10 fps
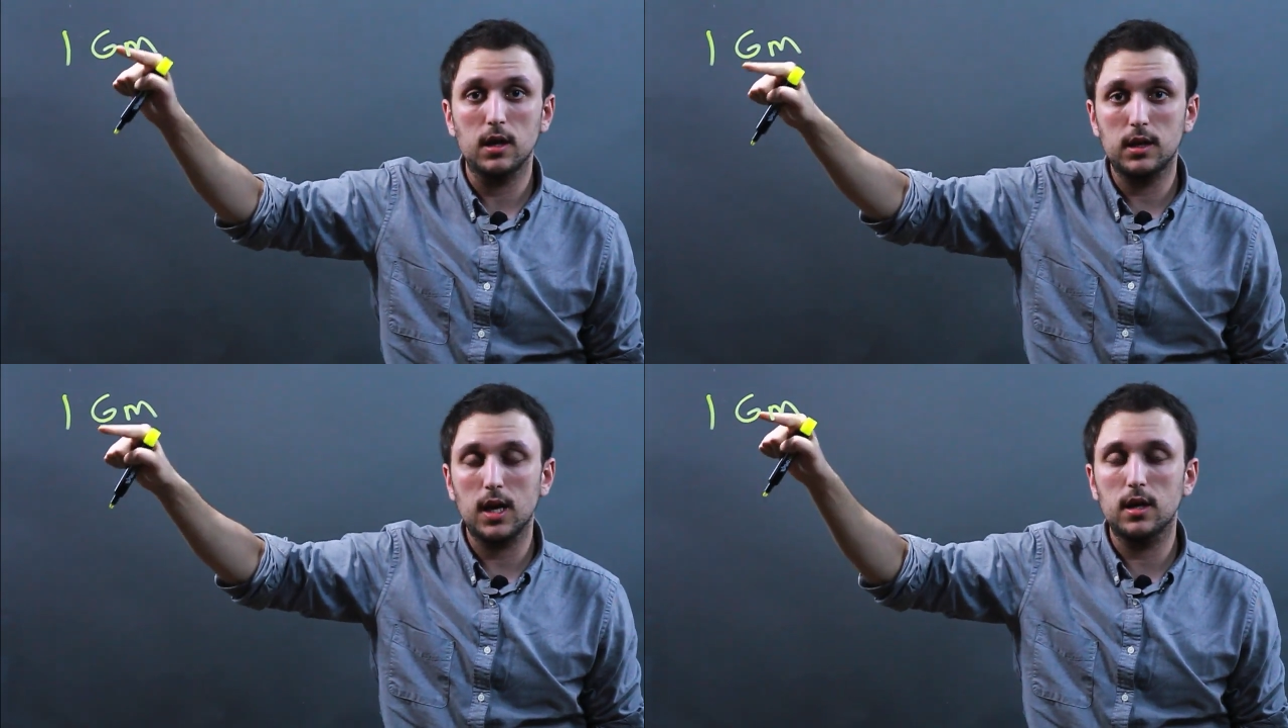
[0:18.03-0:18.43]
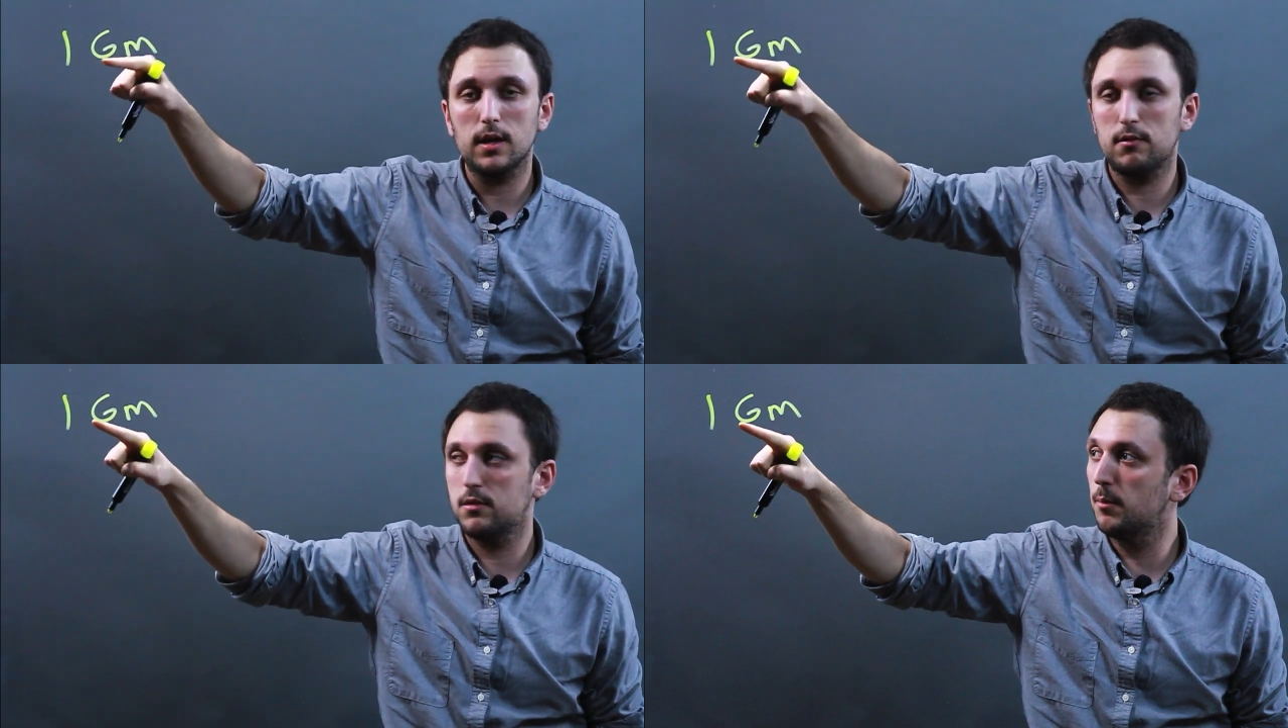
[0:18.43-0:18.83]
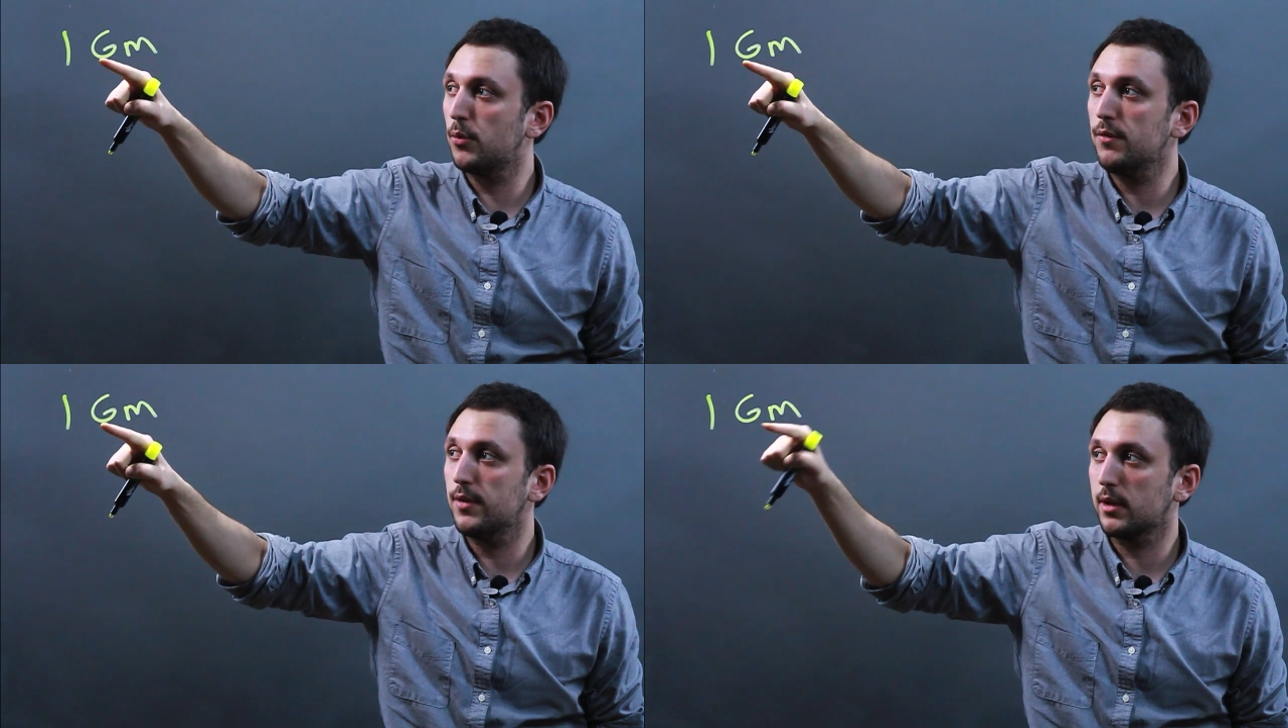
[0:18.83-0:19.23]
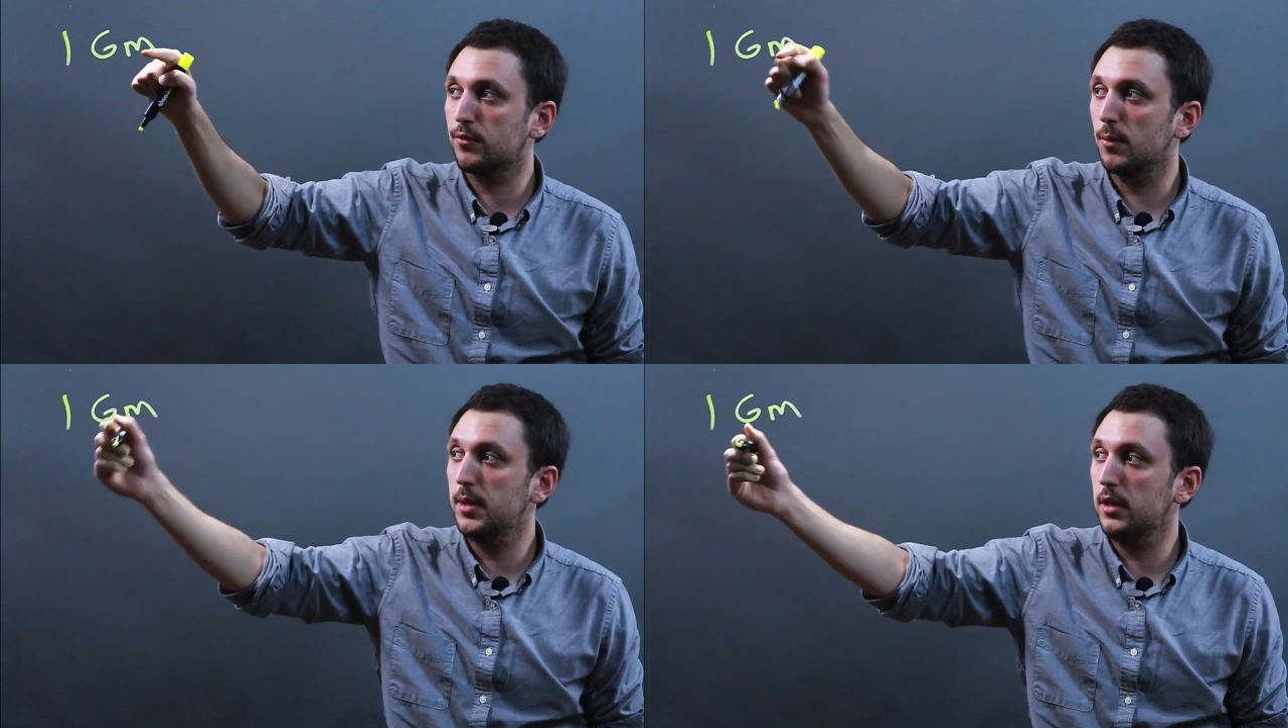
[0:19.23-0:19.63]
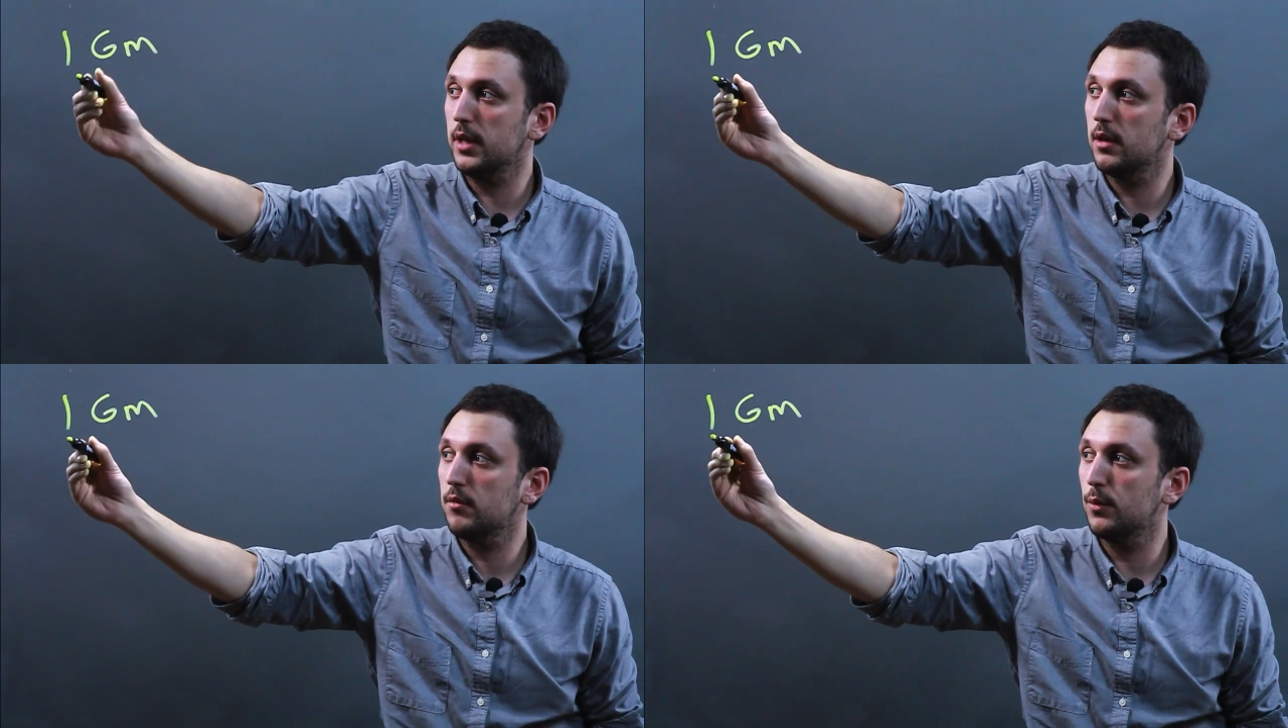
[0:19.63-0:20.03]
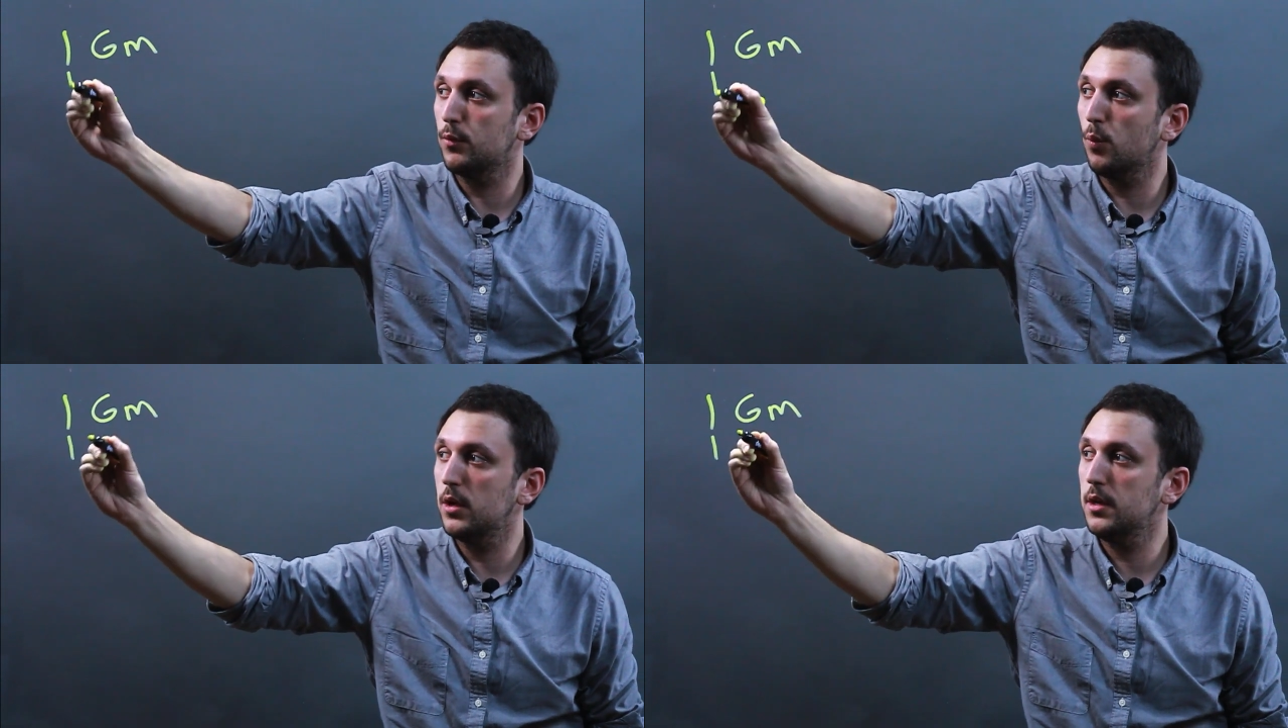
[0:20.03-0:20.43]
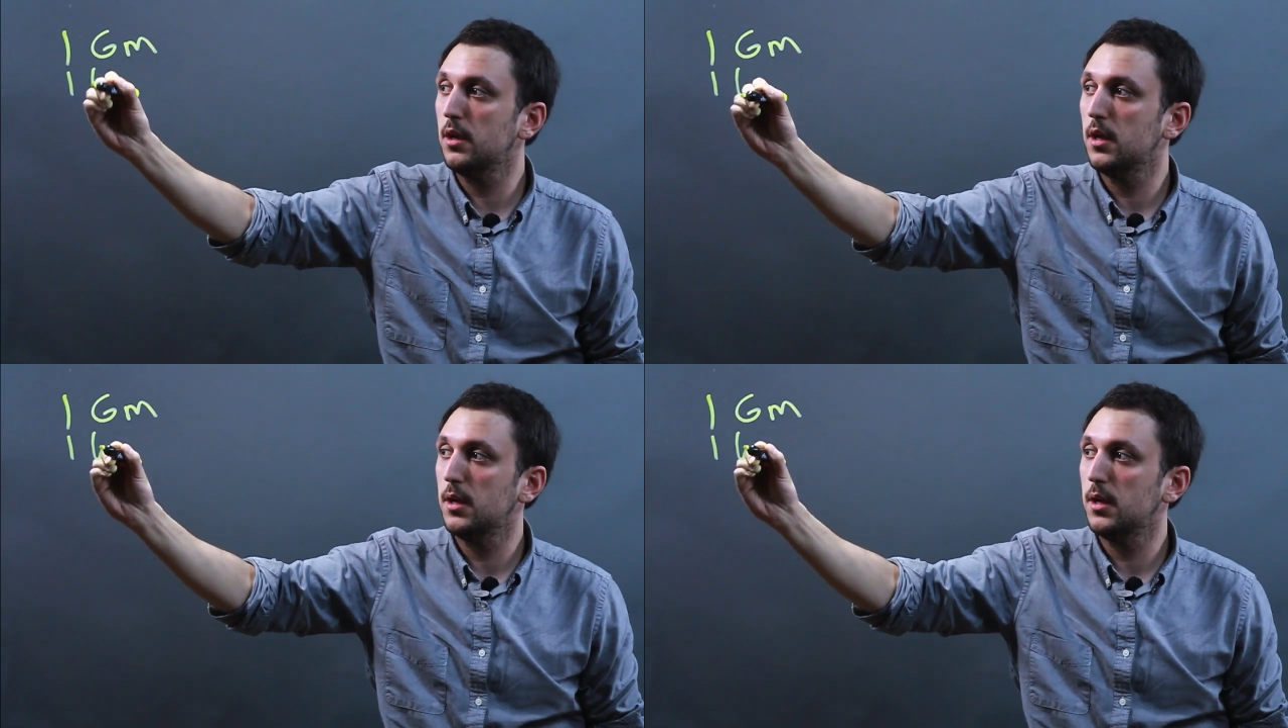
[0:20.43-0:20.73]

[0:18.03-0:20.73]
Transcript: Giga is the prefix for billion, so it's 1